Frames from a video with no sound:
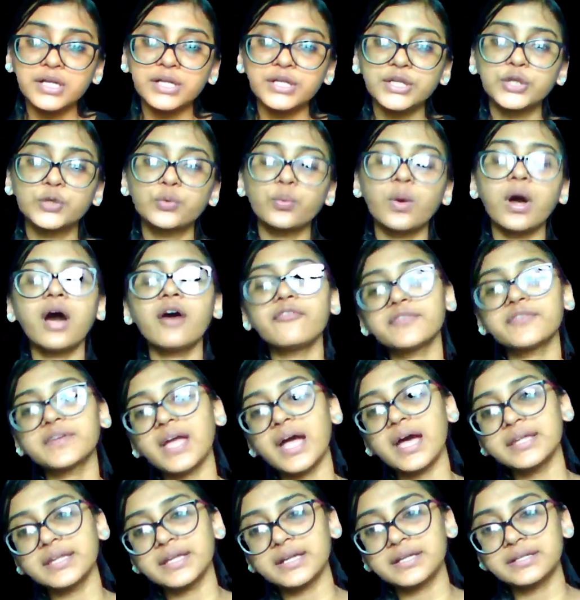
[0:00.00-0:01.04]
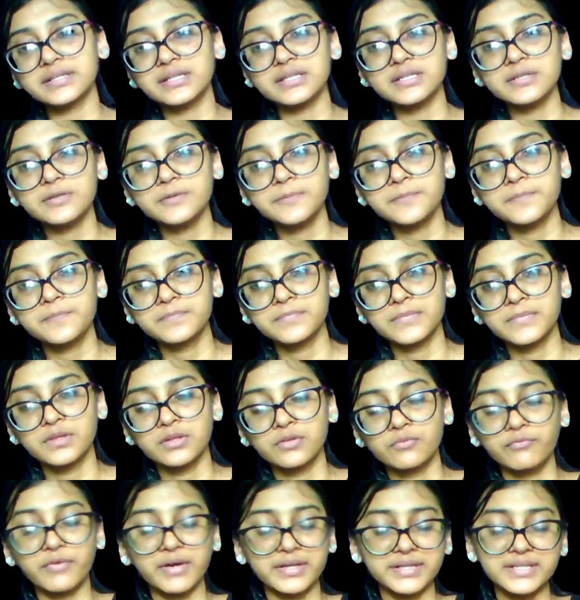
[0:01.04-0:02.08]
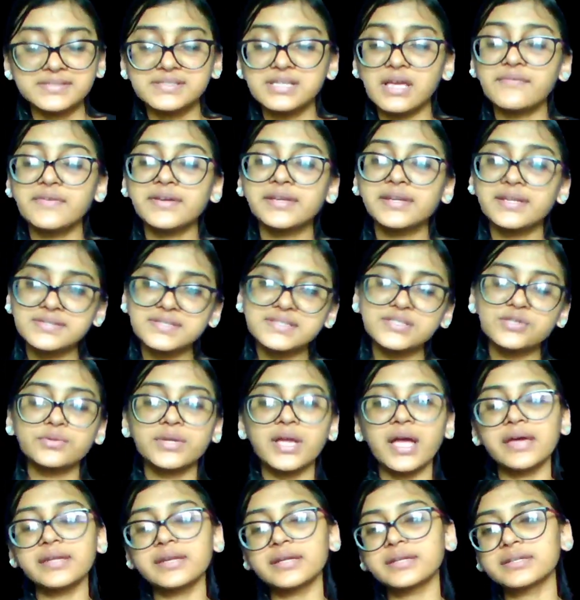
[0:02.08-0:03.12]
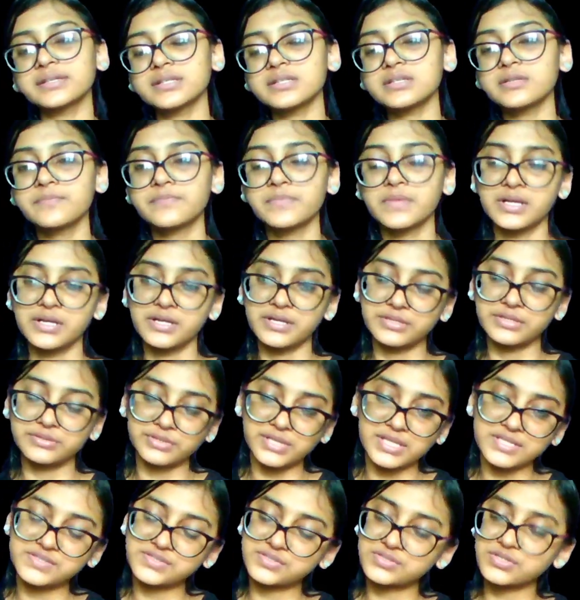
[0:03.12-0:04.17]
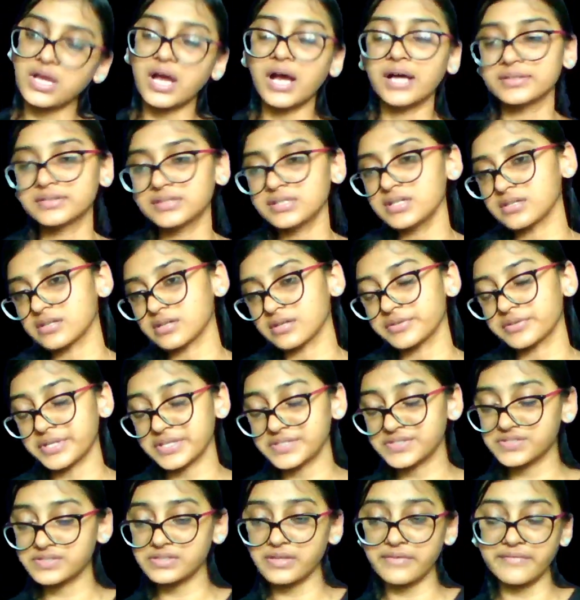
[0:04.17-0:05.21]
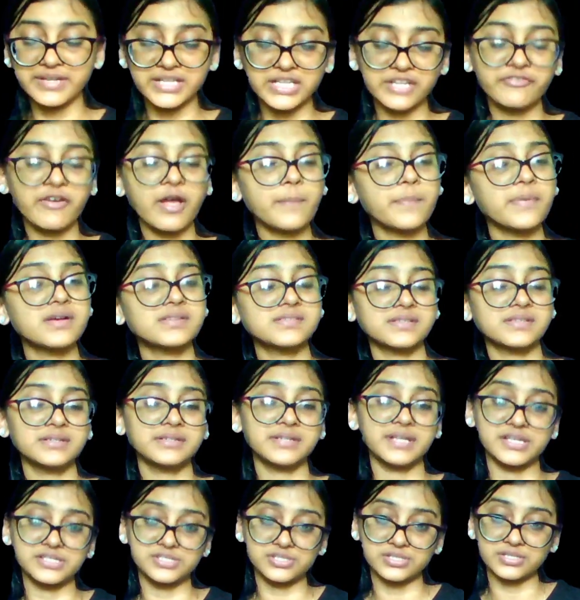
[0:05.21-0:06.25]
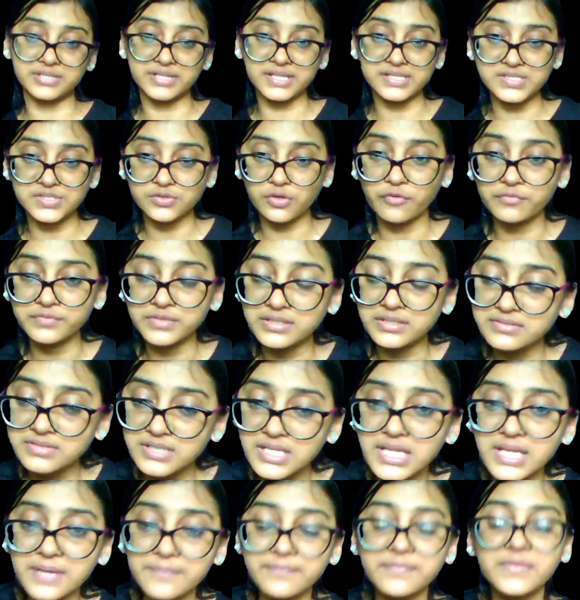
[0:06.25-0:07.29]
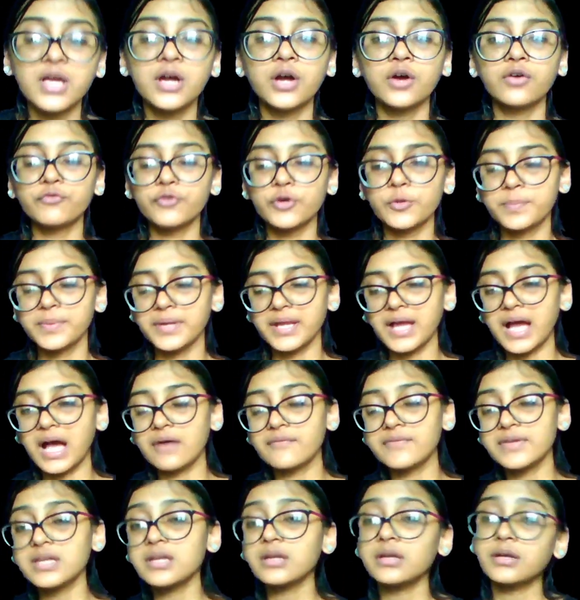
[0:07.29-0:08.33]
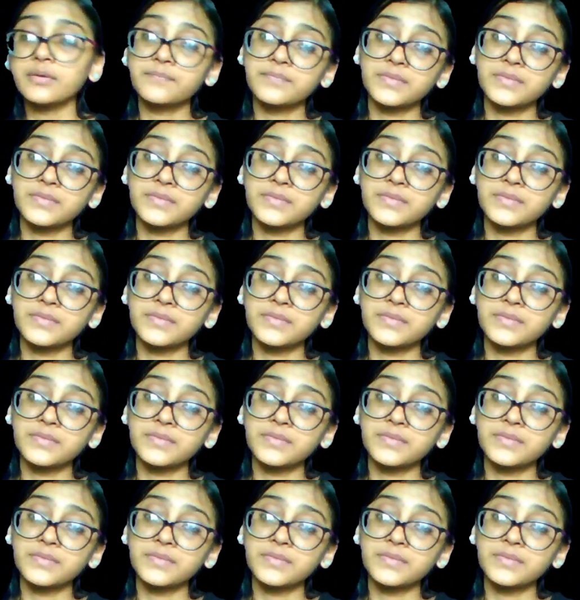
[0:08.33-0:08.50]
dwarf character, one is having recessive character. Rest 75%, rest of the 3 would be having